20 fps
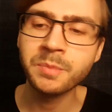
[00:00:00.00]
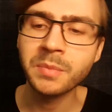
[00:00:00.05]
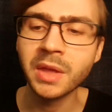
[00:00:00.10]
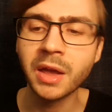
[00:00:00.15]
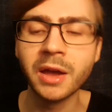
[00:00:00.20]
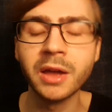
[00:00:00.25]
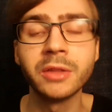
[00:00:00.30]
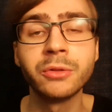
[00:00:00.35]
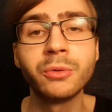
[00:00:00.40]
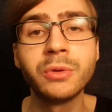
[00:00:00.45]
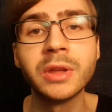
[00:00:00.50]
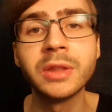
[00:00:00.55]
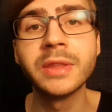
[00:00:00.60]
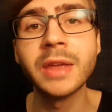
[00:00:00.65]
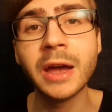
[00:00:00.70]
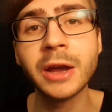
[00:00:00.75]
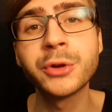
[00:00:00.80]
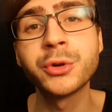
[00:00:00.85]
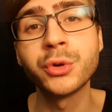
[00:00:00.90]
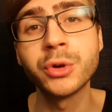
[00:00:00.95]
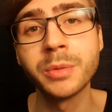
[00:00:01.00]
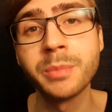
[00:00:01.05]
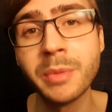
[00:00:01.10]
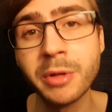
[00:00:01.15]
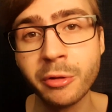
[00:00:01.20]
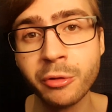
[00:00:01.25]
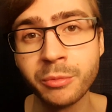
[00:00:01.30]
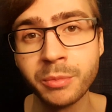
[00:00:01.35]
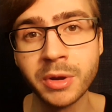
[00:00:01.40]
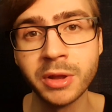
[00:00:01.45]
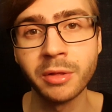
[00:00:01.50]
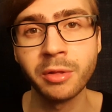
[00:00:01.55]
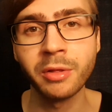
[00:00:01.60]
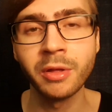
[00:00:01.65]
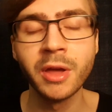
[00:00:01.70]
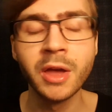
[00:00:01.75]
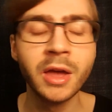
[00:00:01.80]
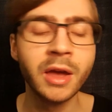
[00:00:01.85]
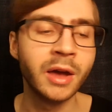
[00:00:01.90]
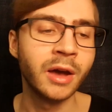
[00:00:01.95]
to get accurate measurements,
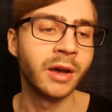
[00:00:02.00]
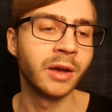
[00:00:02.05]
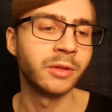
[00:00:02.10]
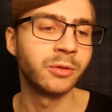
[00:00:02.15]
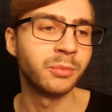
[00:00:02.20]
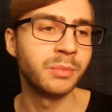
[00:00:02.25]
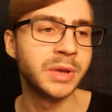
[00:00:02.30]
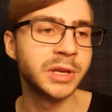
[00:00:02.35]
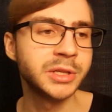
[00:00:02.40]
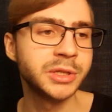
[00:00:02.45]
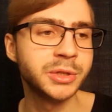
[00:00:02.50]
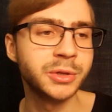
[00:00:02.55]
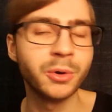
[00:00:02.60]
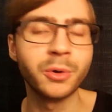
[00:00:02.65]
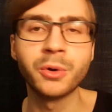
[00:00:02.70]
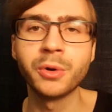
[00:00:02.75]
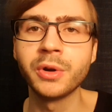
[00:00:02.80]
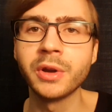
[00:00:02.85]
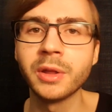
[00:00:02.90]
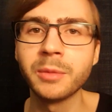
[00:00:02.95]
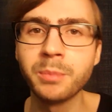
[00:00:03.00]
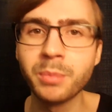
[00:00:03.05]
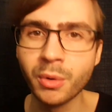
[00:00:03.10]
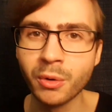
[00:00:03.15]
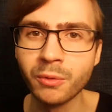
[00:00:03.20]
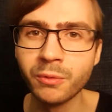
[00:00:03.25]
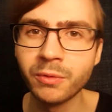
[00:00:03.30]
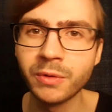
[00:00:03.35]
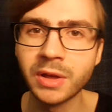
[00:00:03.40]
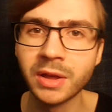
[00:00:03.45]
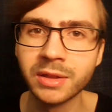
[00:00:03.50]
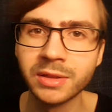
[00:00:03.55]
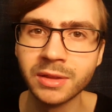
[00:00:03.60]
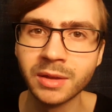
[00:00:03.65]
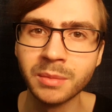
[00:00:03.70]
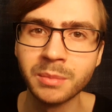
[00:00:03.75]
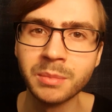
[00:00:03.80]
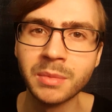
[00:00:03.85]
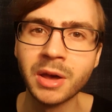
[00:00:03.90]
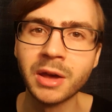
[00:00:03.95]
to make sure that both get
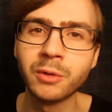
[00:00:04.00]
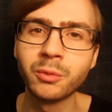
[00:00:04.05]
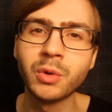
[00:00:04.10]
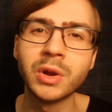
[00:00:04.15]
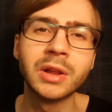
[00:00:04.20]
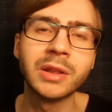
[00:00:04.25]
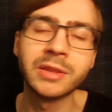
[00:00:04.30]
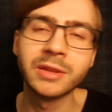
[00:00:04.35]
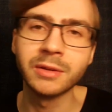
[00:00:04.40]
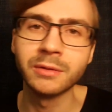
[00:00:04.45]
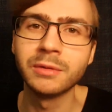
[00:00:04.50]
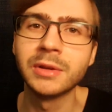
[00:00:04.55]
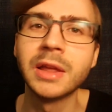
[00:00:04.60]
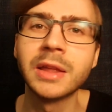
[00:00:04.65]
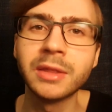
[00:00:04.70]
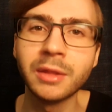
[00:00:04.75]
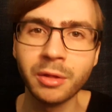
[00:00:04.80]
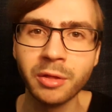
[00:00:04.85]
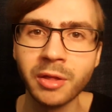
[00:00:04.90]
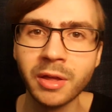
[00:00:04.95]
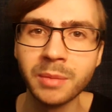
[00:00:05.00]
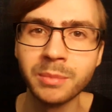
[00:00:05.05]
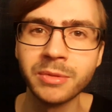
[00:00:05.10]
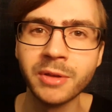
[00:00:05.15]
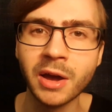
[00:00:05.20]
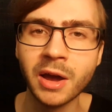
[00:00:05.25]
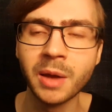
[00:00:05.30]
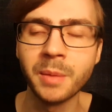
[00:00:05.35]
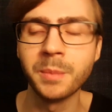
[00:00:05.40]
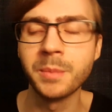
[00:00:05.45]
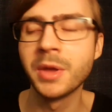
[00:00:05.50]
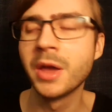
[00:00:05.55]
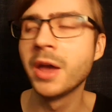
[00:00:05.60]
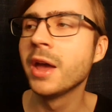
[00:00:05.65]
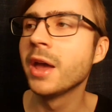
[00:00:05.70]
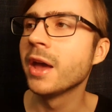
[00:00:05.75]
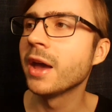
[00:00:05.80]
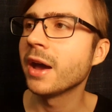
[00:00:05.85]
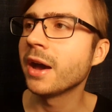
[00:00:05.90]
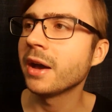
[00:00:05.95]
them relatively at the same time.
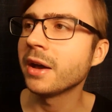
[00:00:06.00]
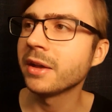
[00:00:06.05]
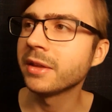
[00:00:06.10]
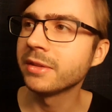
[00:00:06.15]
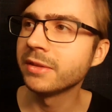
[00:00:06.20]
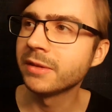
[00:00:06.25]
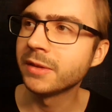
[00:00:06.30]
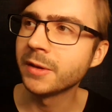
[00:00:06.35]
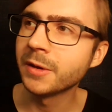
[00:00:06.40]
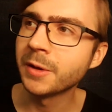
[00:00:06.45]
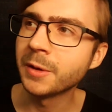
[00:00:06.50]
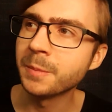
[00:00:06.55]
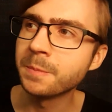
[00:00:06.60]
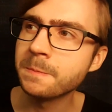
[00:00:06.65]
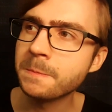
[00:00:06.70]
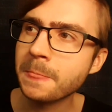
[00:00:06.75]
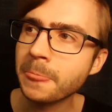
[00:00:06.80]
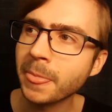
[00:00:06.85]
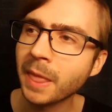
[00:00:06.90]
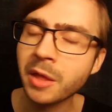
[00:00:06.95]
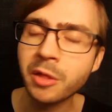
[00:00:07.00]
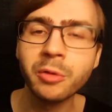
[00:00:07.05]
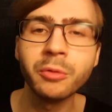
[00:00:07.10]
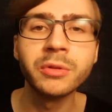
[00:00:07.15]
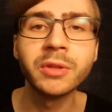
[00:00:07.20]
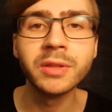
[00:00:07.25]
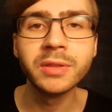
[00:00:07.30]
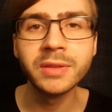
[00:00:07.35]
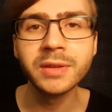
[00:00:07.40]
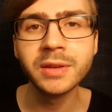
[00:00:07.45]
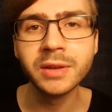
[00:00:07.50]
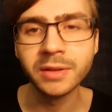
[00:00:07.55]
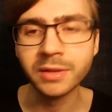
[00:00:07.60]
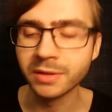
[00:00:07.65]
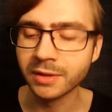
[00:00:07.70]
And so they did it.